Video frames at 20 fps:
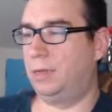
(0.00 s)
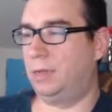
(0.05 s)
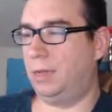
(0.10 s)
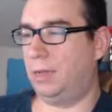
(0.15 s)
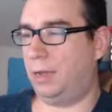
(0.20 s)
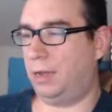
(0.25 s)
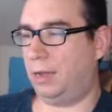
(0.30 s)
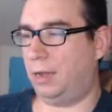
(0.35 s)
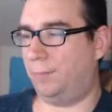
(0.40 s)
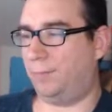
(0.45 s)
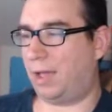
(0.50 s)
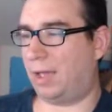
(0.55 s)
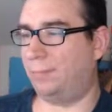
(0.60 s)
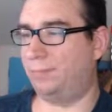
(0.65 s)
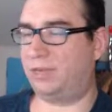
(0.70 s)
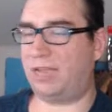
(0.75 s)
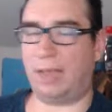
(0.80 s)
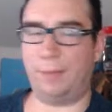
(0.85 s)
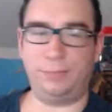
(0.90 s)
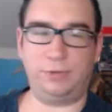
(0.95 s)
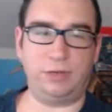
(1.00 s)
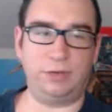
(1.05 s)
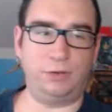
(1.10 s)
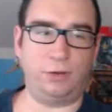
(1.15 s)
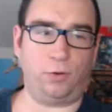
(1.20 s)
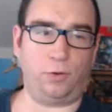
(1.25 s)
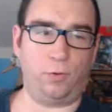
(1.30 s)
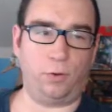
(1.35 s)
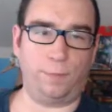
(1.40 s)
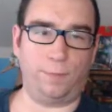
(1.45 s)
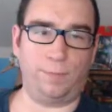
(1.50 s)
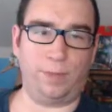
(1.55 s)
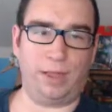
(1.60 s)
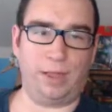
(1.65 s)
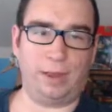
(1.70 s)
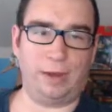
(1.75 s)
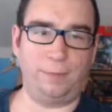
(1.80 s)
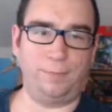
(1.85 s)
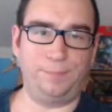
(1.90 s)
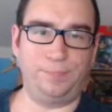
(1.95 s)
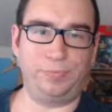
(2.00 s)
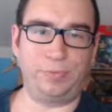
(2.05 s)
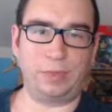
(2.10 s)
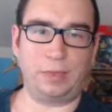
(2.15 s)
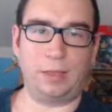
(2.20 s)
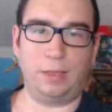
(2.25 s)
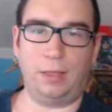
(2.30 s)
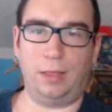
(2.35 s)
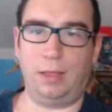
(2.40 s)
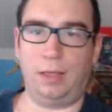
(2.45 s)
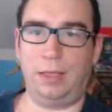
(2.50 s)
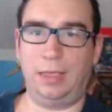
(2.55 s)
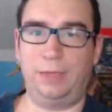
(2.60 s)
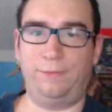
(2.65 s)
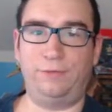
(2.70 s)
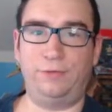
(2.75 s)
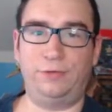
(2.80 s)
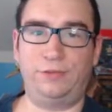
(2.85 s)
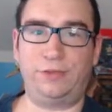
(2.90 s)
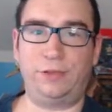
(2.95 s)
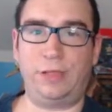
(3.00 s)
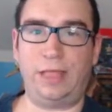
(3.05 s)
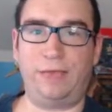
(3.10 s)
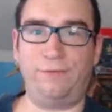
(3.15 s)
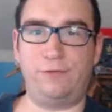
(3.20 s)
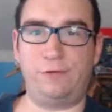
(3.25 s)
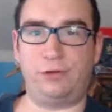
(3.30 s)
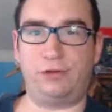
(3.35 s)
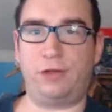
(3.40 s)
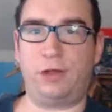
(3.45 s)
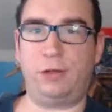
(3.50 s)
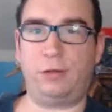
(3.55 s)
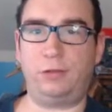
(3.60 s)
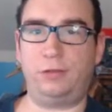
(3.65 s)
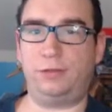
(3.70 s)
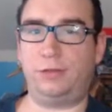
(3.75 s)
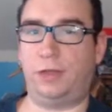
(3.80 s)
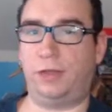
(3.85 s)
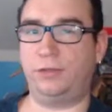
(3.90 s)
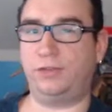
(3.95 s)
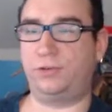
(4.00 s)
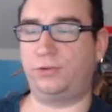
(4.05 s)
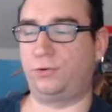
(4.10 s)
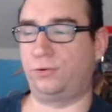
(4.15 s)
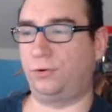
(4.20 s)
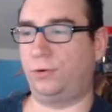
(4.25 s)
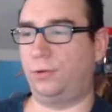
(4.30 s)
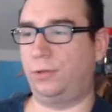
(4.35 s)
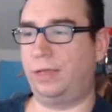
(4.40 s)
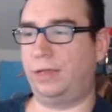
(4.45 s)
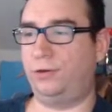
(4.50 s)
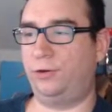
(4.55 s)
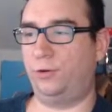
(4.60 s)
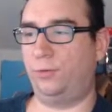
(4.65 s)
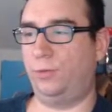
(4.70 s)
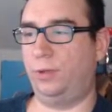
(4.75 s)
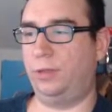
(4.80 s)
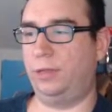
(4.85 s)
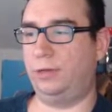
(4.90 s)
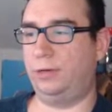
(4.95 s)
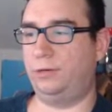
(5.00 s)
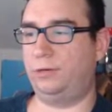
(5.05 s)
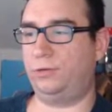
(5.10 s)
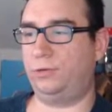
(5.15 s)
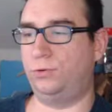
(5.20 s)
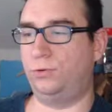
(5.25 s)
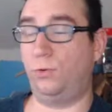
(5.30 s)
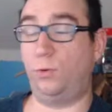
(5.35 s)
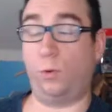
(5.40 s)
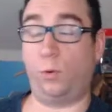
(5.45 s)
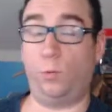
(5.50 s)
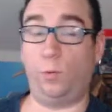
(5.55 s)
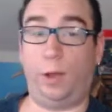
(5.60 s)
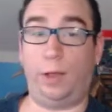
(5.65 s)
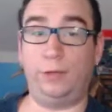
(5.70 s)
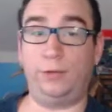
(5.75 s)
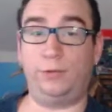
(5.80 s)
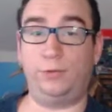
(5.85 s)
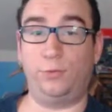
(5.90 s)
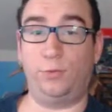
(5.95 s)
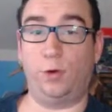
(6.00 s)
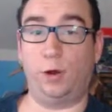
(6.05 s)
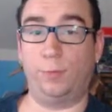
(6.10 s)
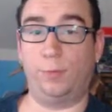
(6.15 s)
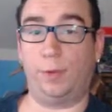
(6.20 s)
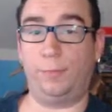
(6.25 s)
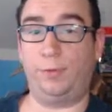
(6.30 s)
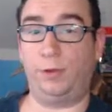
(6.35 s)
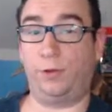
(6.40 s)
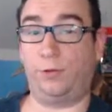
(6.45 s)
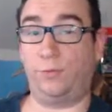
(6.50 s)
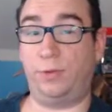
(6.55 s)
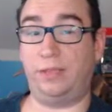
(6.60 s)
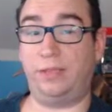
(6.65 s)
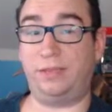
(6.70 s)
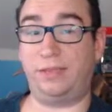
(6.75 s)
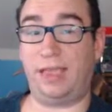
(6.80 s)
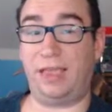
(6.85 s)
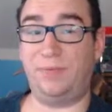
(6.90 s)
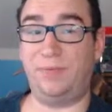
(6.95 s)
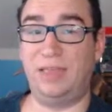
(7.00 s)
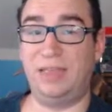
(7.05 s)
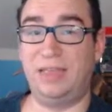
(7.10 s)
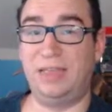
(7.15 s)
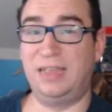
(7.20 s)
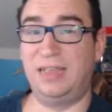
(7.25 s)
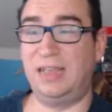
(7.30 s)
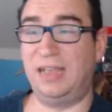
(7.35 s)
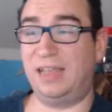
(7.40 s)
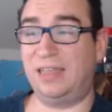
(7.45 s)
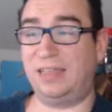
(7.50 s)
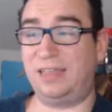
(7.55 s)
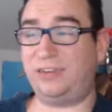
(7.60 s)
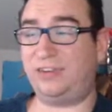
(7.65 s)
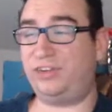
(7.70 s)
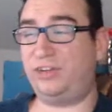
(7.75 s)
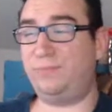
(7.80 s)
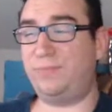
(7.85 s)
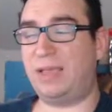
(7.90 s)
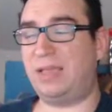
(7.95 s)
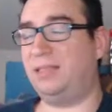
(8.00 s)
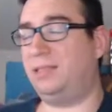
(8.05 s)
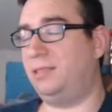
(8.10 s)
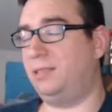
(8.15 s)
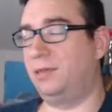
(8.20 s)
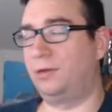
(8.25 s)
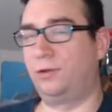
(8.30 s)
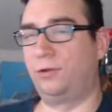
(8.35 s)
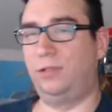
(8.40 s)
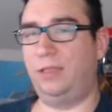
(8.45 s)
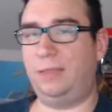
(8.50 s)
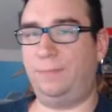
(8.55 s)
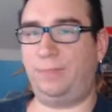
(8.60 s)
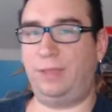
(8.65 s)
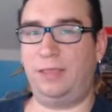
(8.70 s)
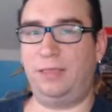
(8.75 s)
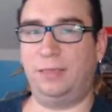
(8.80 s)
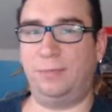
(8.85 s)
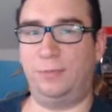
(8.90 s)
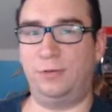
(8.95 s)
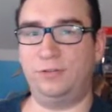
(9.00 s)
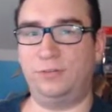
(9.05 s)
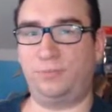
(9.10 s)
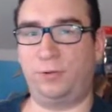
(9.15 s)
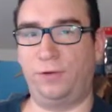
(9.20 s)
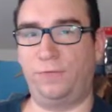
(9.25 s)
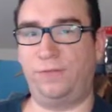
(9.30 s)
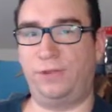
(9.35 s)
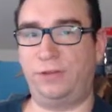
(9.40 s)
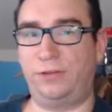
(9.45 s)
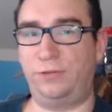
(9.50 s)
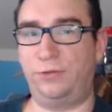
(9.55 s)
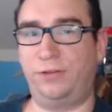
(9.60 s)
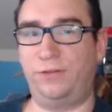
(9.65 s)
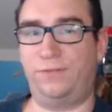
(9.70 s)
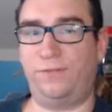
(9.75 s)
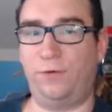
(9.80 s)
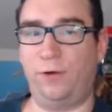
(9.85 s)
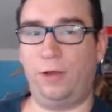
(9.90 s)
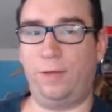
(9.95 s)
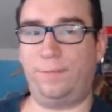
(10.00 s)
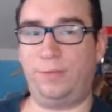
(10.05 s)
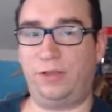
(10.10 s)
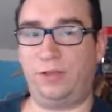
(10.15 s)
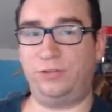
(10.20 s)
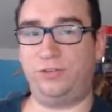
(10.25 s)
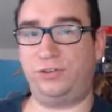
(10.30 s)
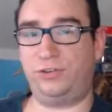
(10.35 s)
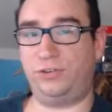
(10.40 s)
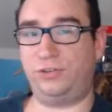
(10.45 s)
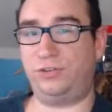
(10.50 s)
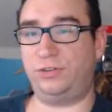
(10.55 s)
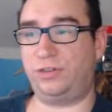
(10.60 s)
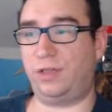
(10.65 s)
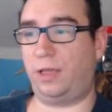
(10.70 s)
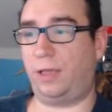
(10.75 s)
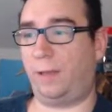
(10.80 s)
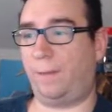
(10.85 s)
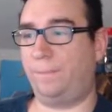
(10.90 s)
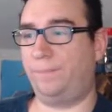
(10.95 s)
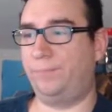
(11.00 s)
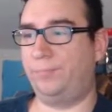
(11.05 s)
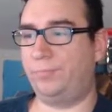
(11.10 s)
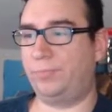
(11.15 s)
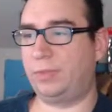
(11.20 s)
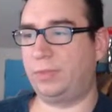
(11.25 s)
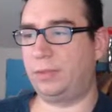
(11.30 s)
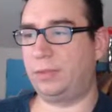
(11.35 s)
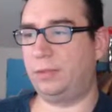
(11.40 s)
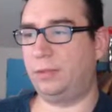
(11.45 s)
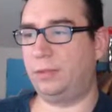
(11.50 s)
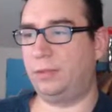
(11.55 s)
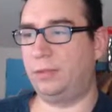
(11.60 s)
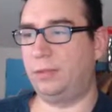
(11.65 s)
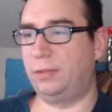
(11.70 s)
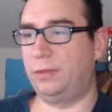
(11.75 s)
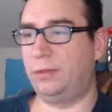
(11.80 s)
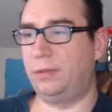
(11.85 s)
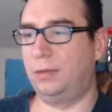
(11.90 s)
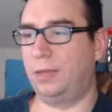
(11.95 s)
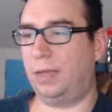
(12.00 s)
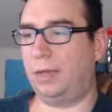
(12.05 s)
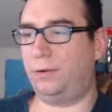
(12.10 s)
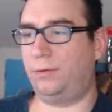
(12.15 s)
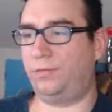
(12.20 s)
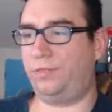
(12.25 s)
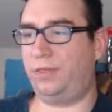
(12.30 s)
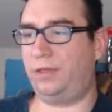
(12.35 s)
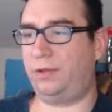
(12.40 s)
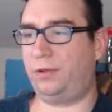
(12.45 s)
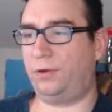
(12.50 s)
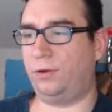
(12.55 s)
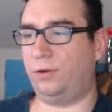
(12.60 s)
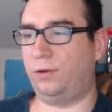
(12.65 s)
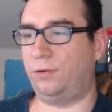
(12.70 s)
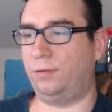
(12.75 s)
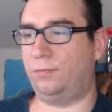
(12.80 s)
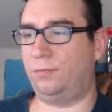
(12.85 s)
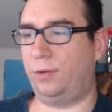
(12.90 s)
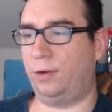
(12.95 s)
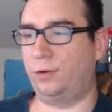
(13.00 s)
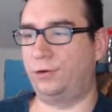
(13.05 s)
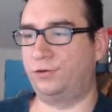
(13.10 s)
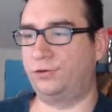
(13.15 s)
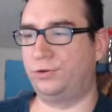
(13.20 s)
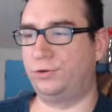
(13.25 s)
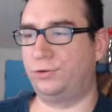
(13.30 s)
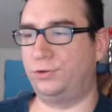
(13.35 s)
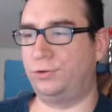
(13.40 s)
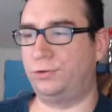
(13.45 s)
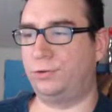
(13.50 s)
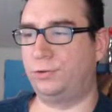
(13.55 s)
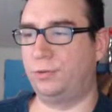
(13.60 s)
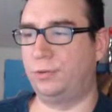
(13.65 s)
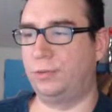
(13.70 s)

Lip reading: I'm tempted to orb mine. If you still have your Chocolate Toss scroll and you're willing to or want to orb up your Queen Slime, I think she may literally be the most perfect unit for it, because she's... I don't think her martial